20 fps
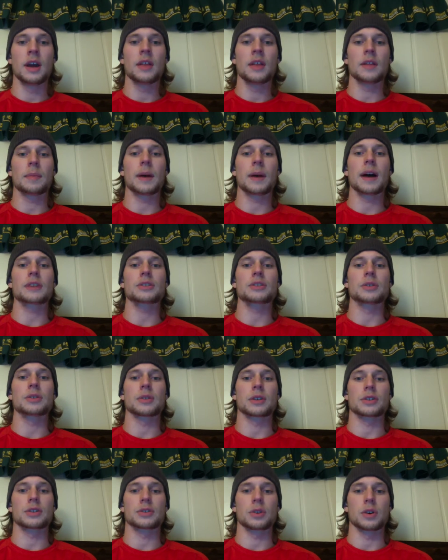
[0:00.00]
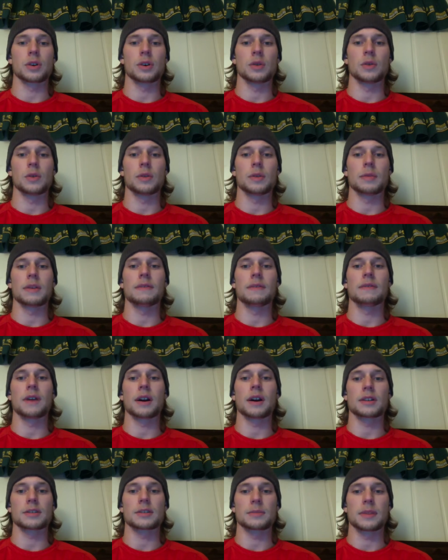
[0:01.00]
their postural control would be
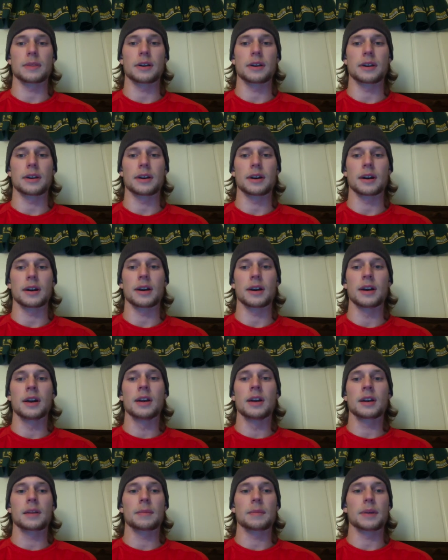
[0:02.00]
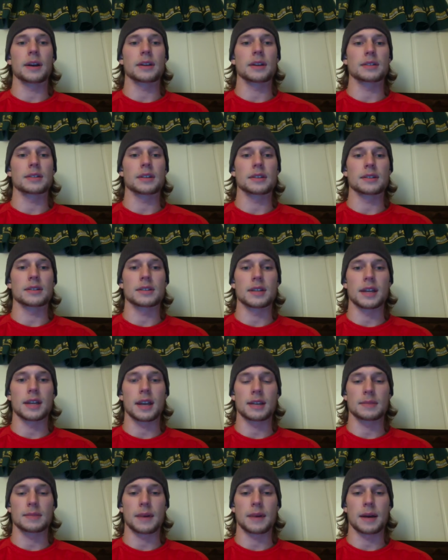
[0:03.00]
far superior compared to
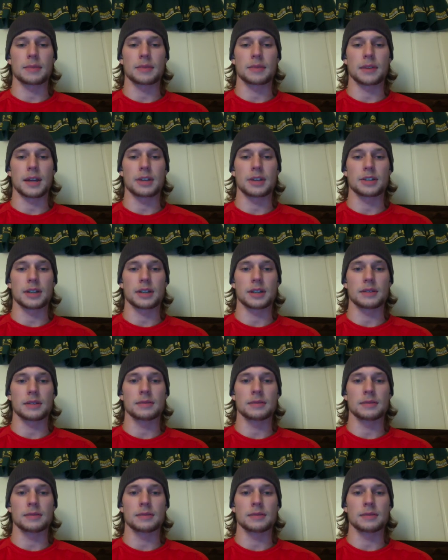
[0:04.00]
today's population,